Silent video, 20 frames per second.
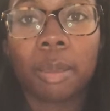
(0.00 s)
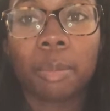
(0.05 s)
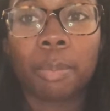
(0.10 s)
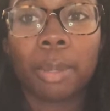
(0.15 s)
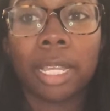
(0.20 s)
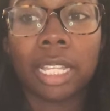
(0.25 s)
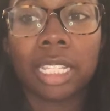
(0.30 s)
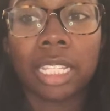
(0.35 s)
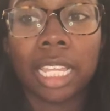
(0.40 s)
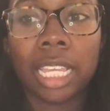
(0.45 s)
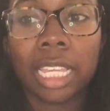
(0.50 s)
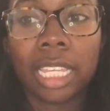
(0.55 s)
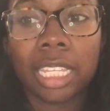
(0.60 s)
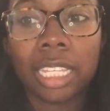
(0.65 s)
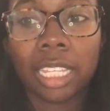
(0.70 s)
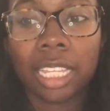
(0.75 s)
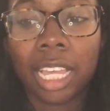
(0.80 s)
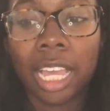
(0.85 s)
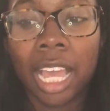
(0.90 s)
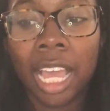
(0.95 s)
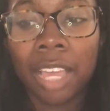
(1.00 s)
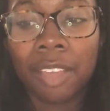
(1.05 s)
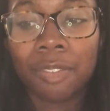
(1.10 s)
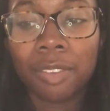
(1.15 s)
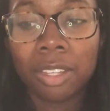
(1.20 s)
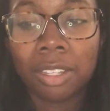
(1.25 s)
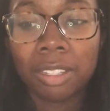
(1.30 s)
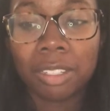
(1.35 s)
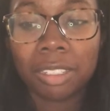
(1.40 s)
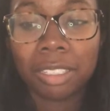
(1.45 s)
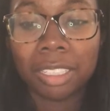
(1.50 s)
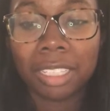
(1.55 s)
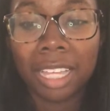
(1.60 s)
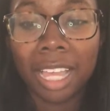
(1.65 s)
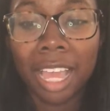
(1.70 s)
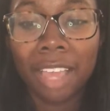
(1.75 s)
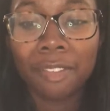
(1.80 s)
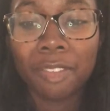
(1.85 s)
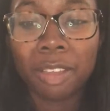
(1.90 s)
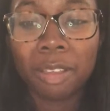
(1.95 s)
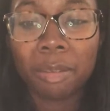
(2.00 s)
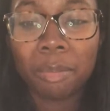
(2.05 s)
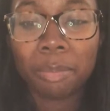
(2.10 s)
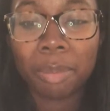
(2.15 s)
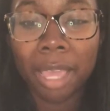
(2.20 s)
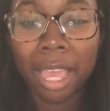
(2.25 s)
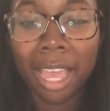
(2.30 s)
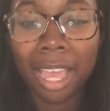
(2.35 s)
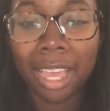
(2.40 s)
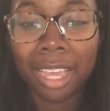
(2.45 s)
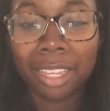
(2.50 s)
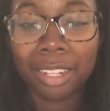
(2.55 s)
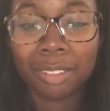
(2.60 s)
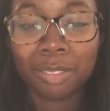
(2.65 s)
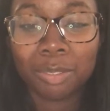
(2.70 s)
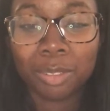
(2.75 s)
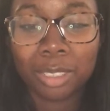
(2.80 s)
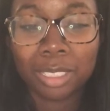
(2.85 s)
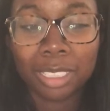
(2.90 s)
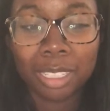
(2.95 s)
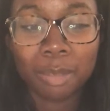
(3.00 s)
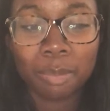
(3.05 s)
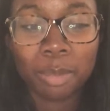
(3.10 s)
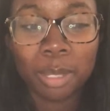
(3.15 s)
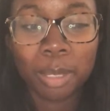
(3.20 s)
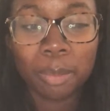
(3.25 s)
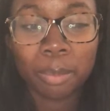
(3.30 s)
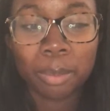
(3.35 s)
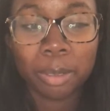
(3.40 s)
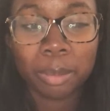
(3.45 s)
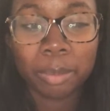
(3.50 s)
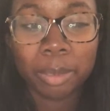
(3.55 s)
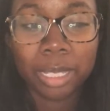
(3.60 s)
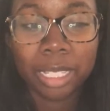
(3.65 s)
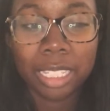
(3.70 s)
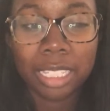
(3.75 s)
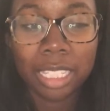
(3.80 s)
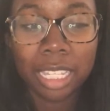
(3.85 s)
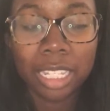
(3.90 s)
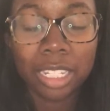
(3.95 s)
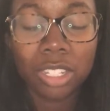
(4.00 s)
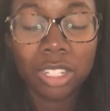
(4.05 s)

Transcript: But, like, I felt bad for some people because they